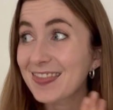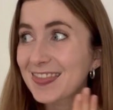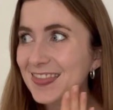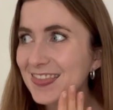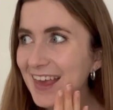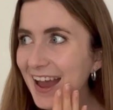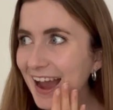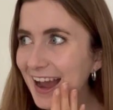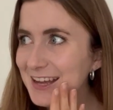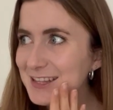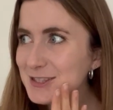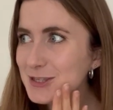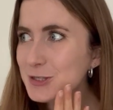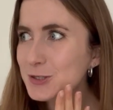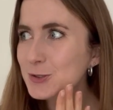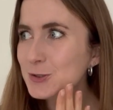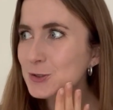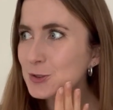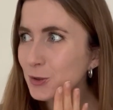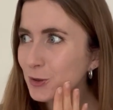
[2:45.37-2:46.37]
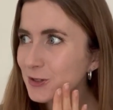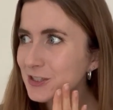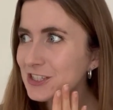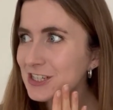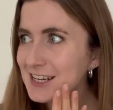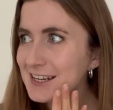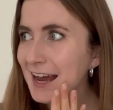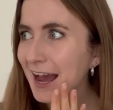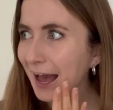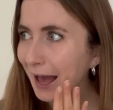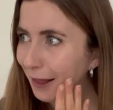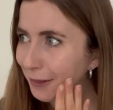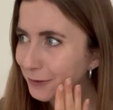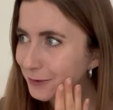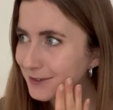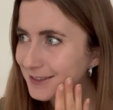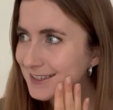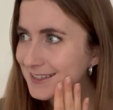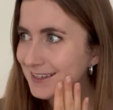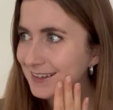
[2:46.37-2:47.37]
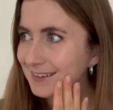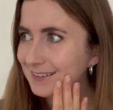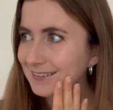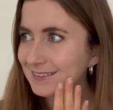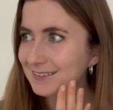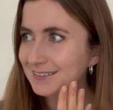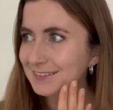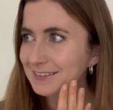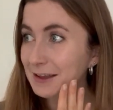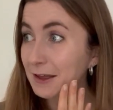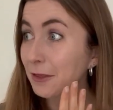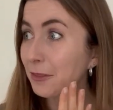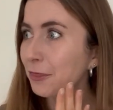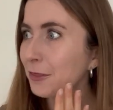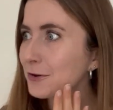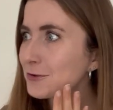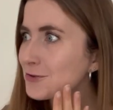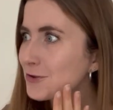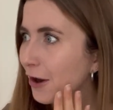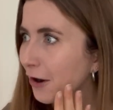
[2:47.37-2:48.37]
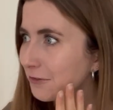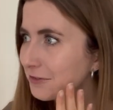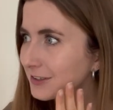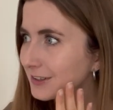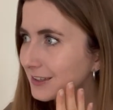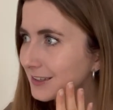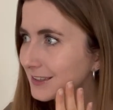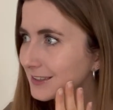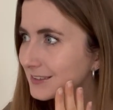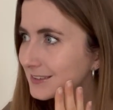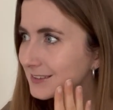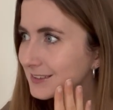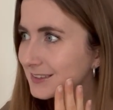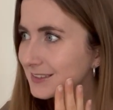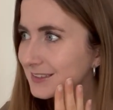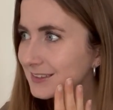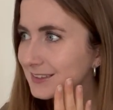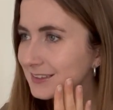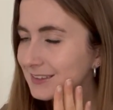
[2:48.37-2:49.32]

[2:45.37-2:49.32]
That's Georgina Allerton, the novelist."